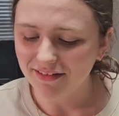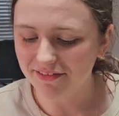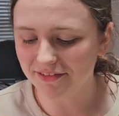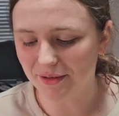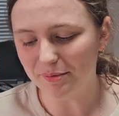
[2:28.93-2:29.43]

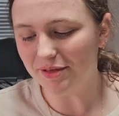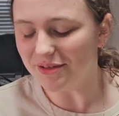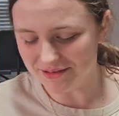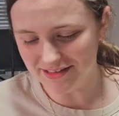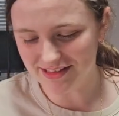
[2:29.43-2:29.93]
So I'm going to
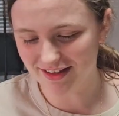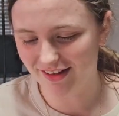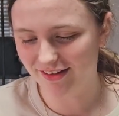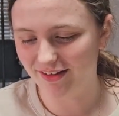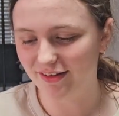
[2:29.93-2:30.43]
use this
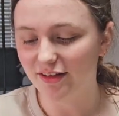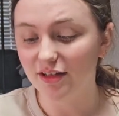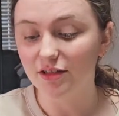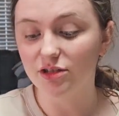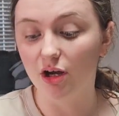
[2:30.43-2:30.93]
color.
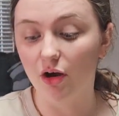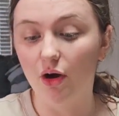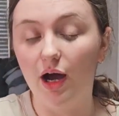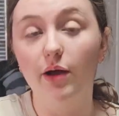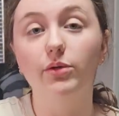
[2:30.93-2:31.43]
So
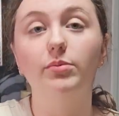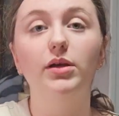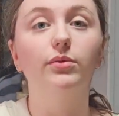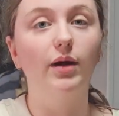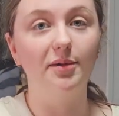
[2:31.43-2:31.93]
I will be
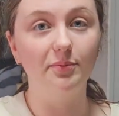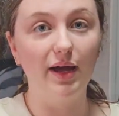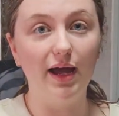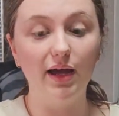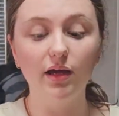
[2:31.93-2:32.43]
right
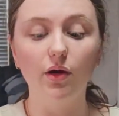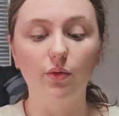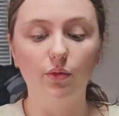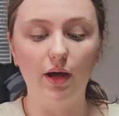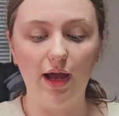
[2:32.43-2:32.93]
back
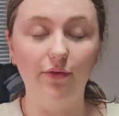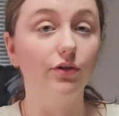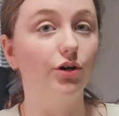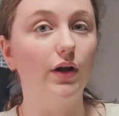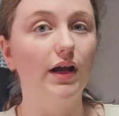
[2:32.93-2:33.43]

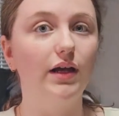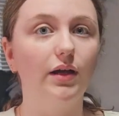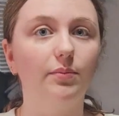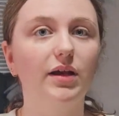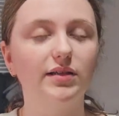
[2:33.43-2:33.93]
after I
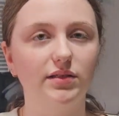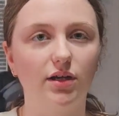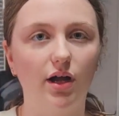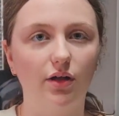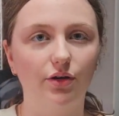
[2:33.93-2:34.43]
mix the
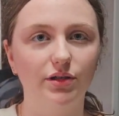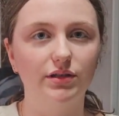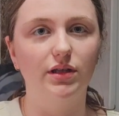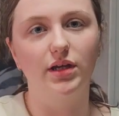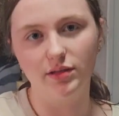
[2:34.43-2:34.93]
color to
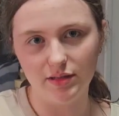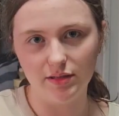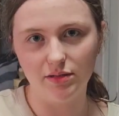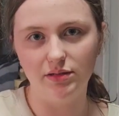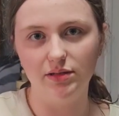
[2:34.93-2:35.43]
the
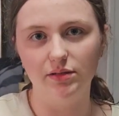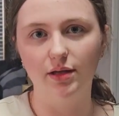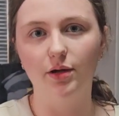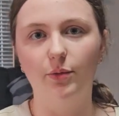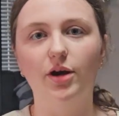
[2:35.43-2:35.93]
consistency that
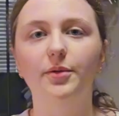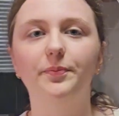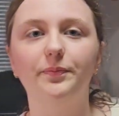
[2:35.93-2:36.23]
I want.